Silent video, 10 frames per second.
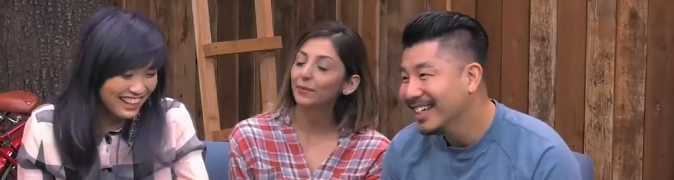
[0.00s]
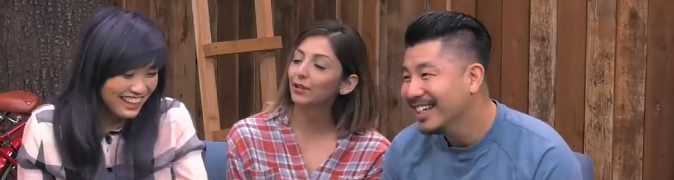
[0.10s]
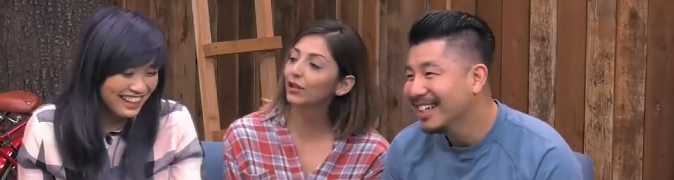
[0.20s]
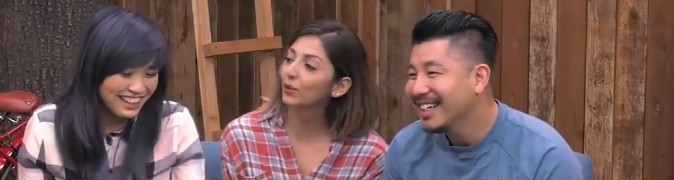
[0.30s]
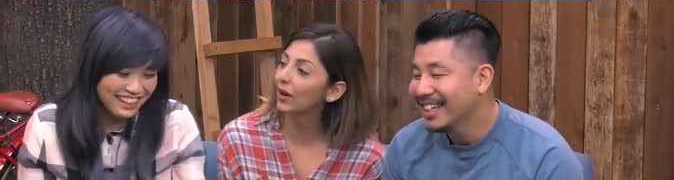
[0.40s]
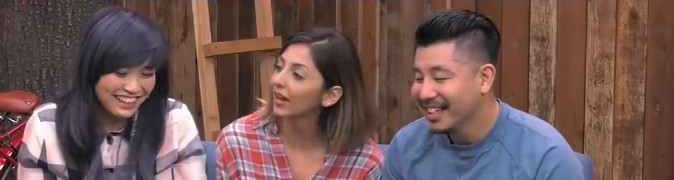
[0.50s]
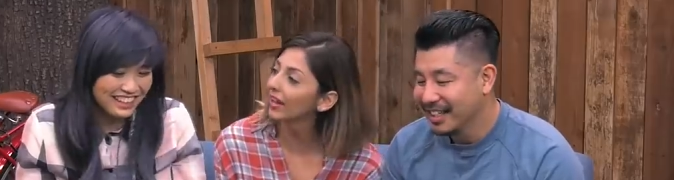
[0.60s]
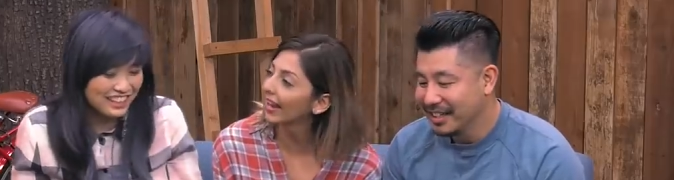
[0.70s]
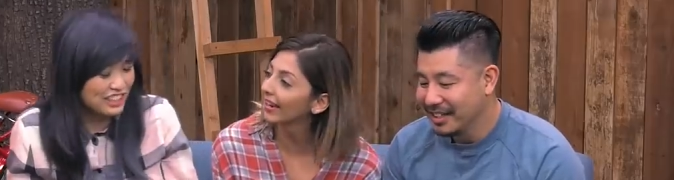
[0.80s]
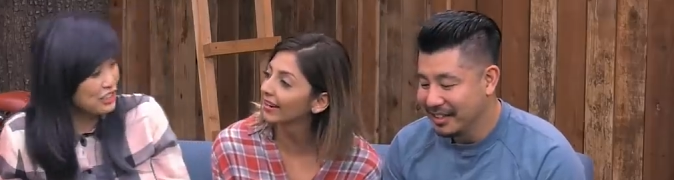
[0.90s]
Speaker 1: but you know
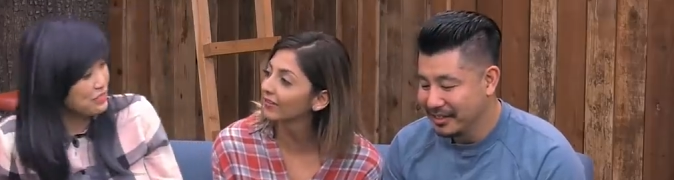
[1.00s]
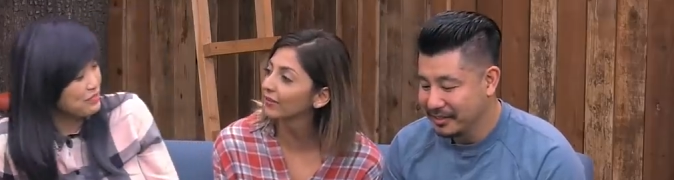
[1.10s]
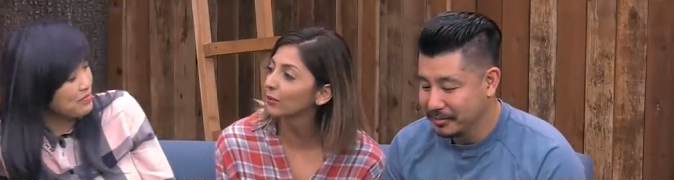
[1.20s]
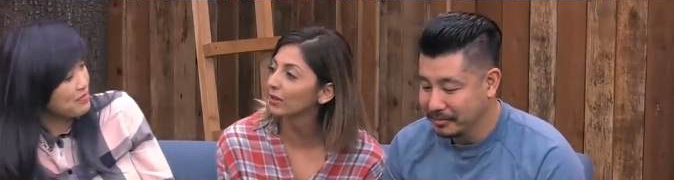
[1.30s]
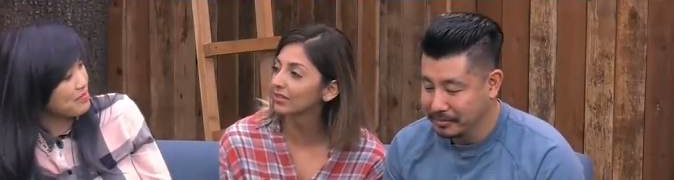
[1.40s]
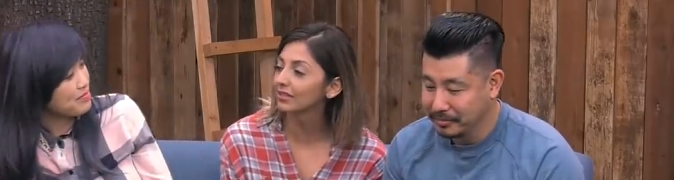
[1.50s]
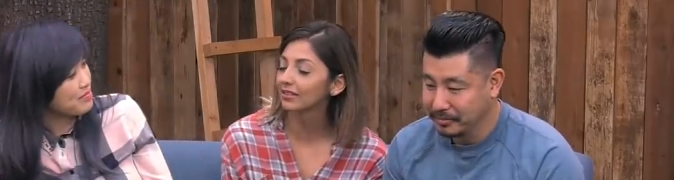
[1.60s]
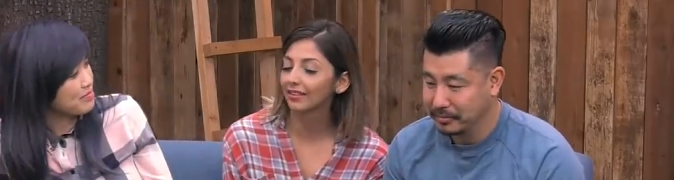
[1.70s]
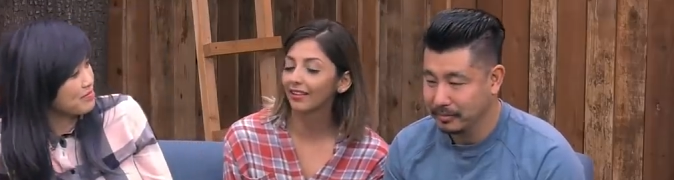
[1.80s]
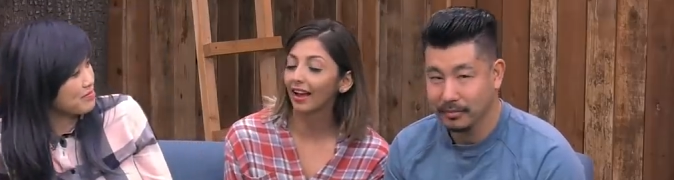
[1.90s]
what? I never once.
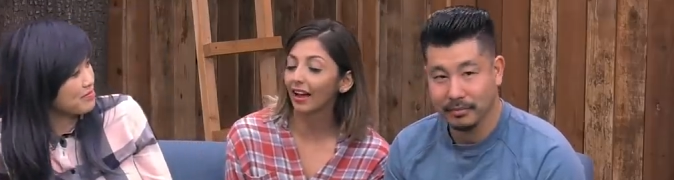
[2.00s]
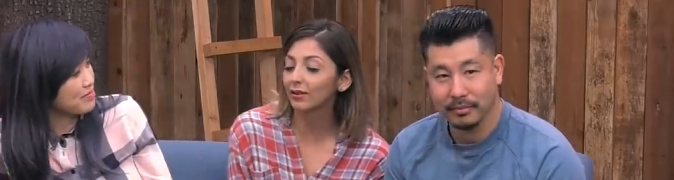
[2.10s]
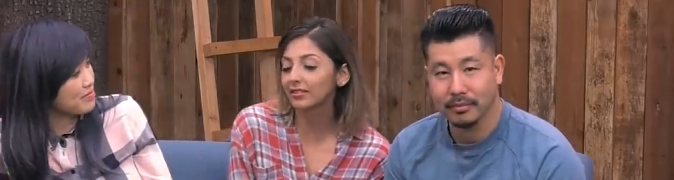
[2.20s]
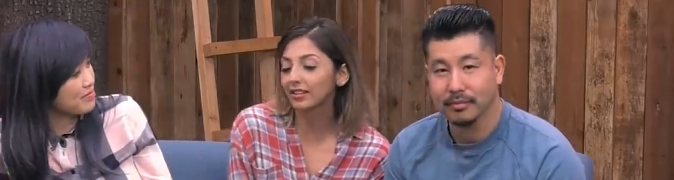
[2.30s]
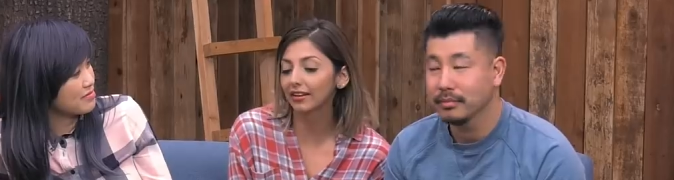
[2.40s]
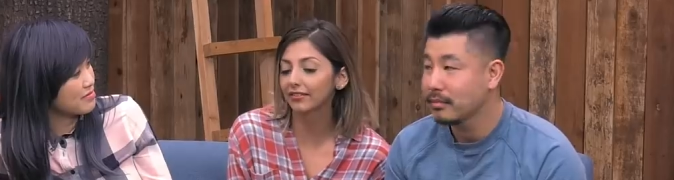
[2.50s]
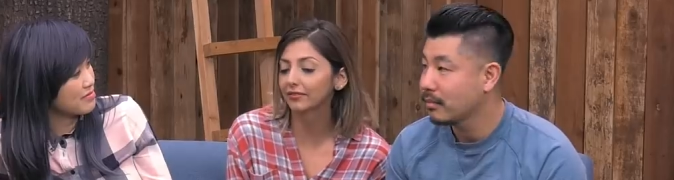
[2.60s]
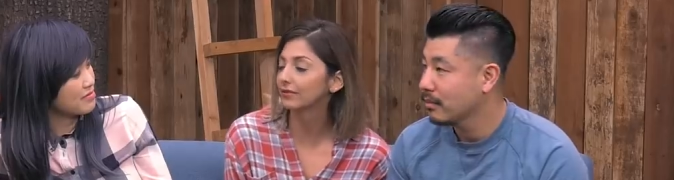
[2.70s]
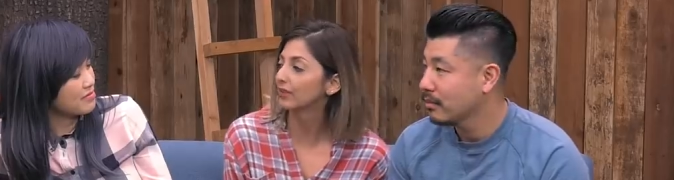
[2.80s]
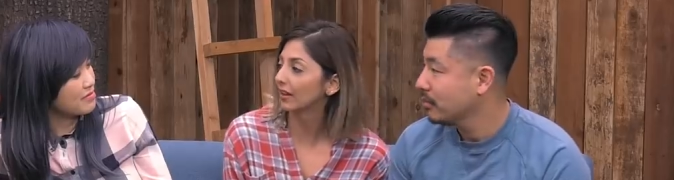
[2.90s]
I was kind of
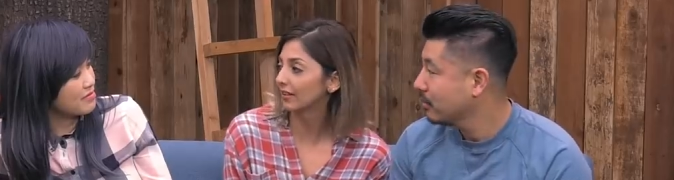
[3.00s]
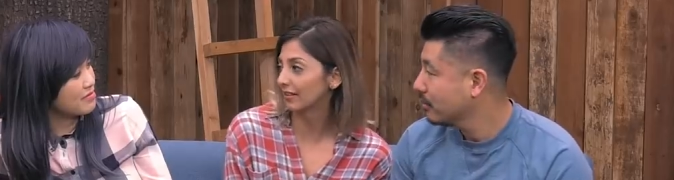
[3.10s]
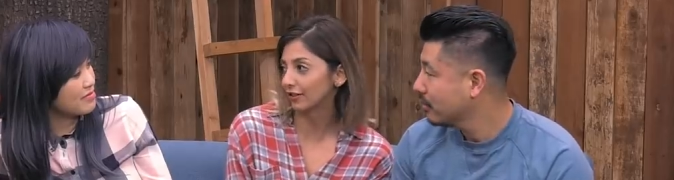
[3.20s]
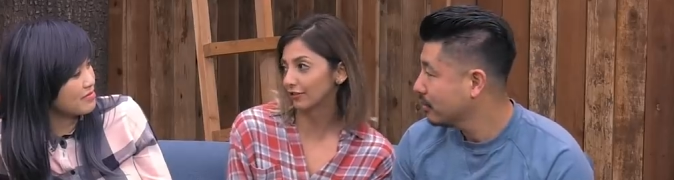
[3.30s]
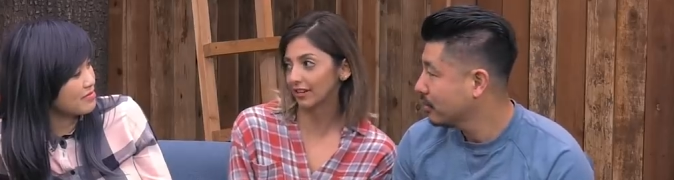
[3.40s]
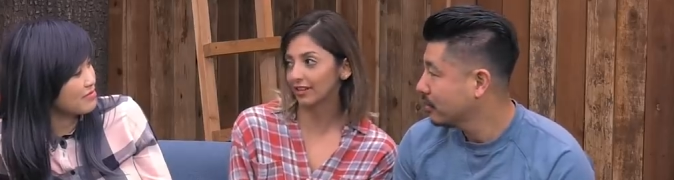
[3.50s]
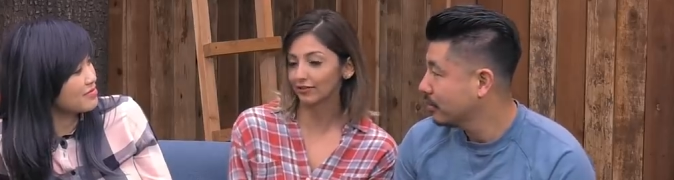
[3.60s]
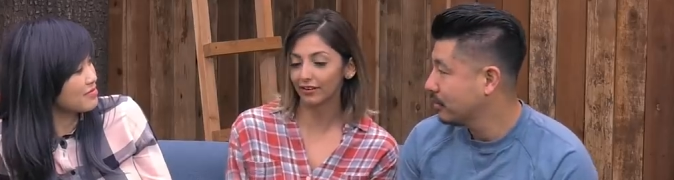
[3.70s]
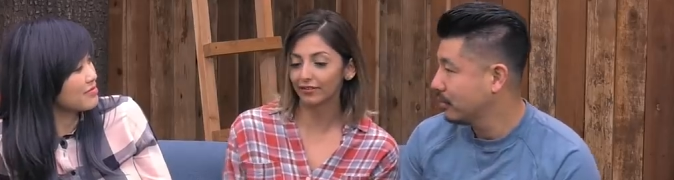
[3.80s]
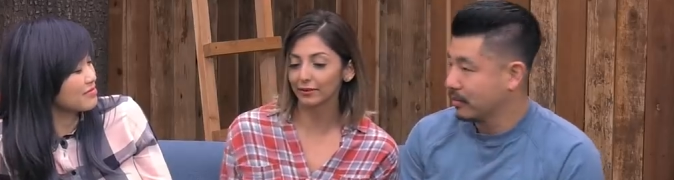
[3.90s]
great
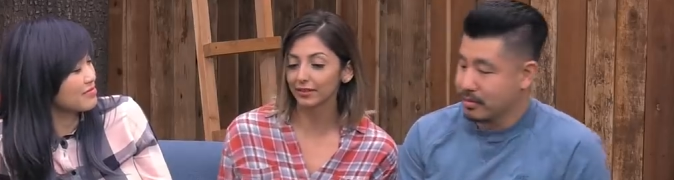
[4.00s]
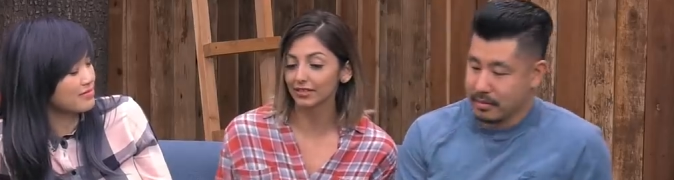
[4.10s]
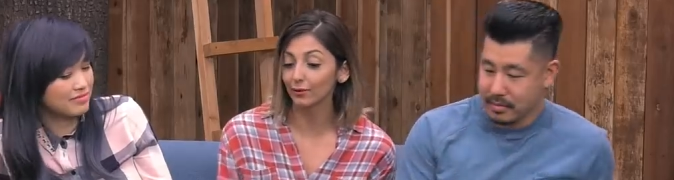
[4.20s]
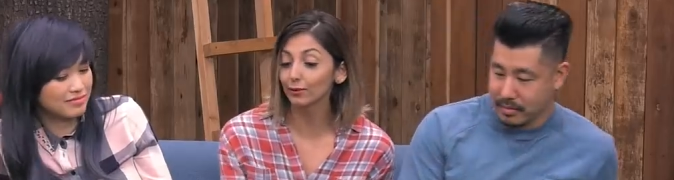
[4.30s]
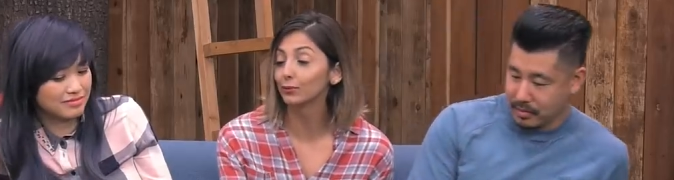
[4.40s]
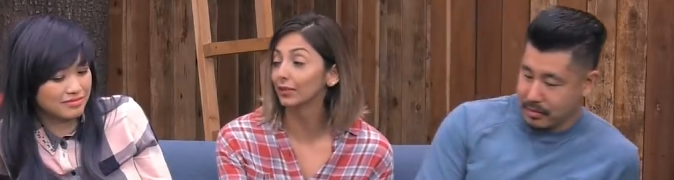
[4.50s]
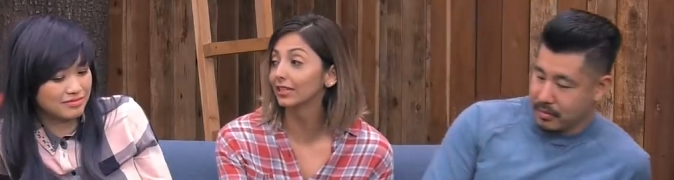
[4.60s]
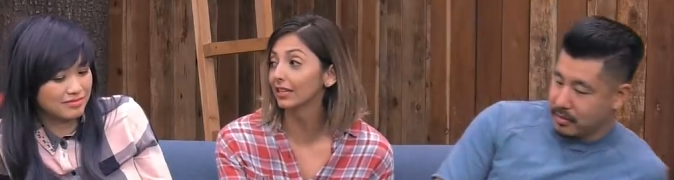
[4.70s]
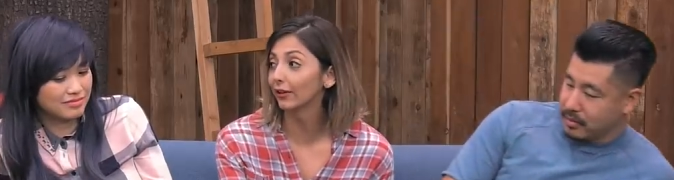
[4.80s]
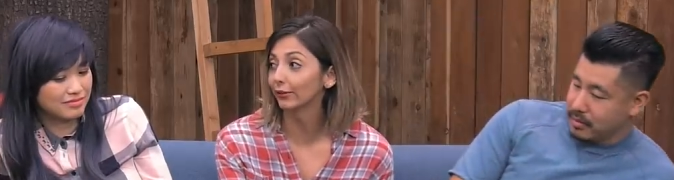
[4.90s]
driver because I was
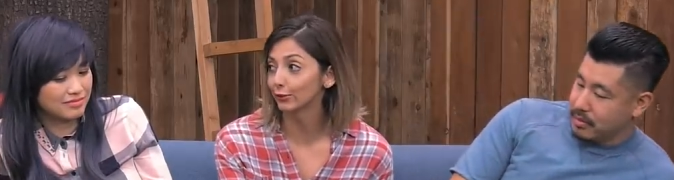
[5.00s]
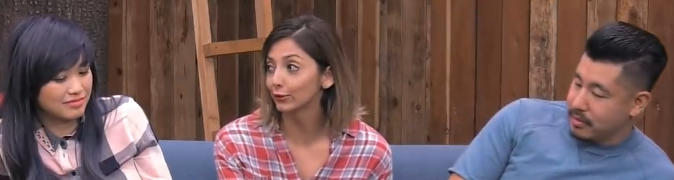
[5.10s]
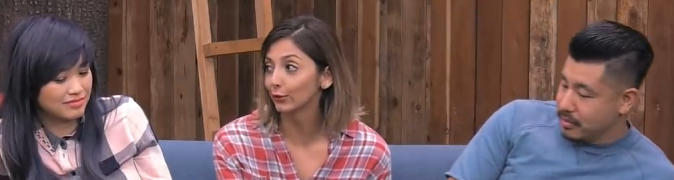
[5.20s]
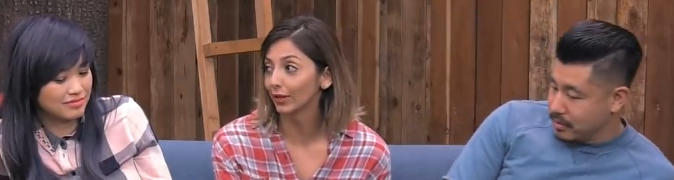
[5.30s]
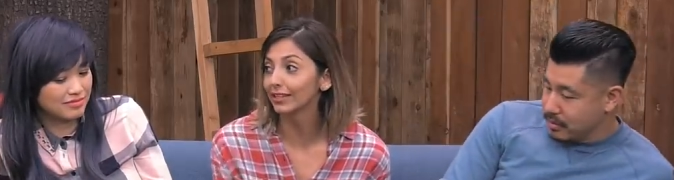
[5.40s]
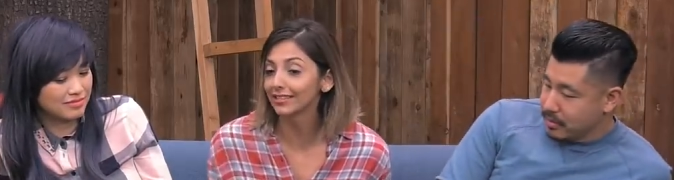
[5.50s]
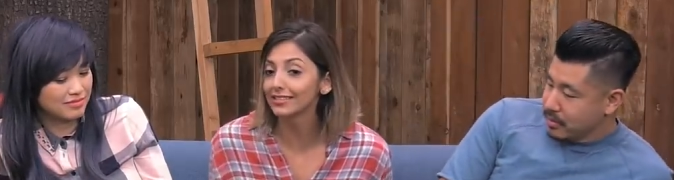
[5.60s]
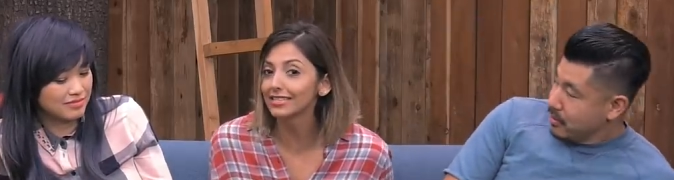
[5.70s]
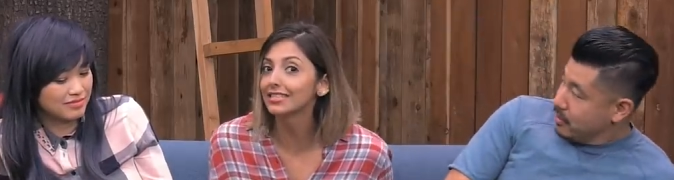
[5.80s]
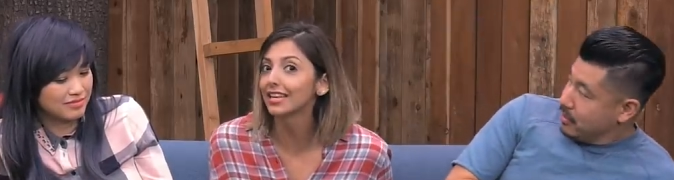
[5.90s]
really telling the truth. I
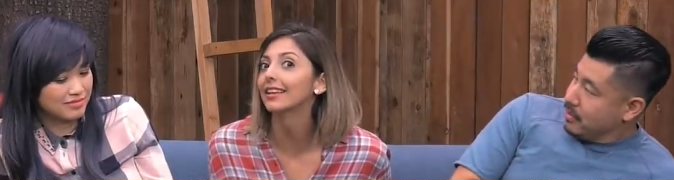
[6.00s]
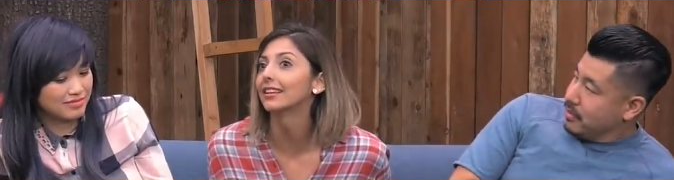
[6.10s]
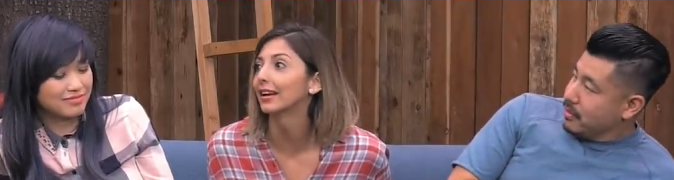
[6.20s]
did see 10